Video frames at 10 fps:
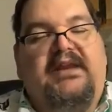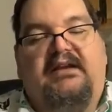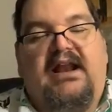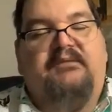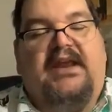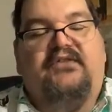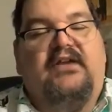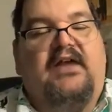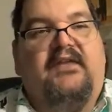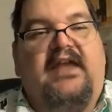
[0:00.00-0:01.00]
kind of an
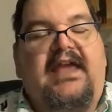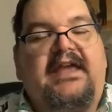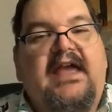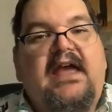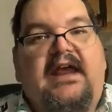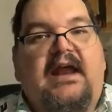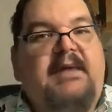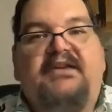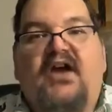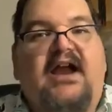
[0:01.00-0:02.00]
icing on the cake. And I'm
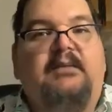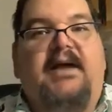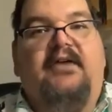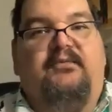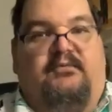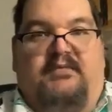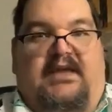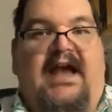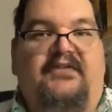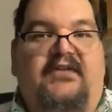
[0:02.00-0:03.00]
not talking about
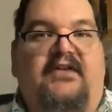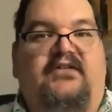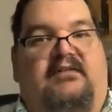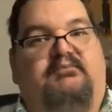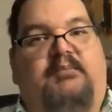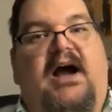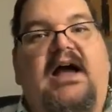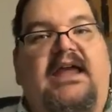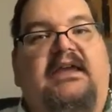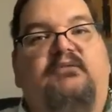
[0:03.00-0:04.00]
Access
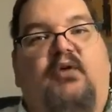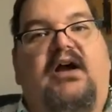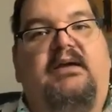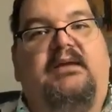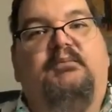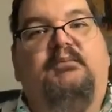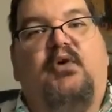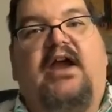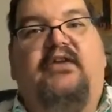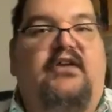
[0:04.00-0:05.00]
buying
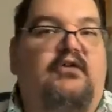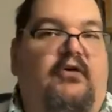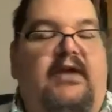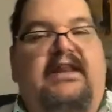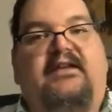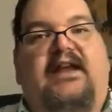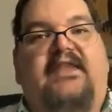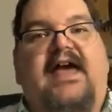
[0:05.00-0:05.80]
Ryzen or anything like